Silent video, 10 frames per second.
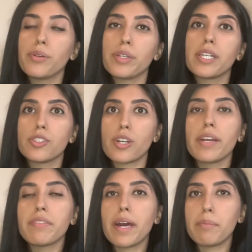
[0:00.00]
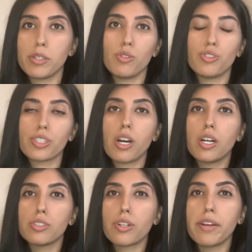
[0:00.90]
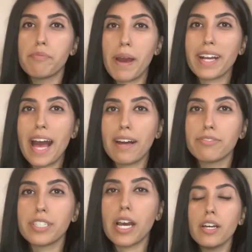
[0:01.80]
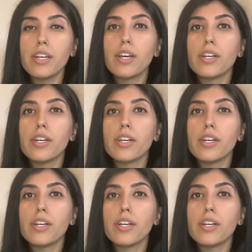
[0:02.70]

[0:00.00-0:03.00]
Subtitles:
or you can drive there but you just can't drive back after.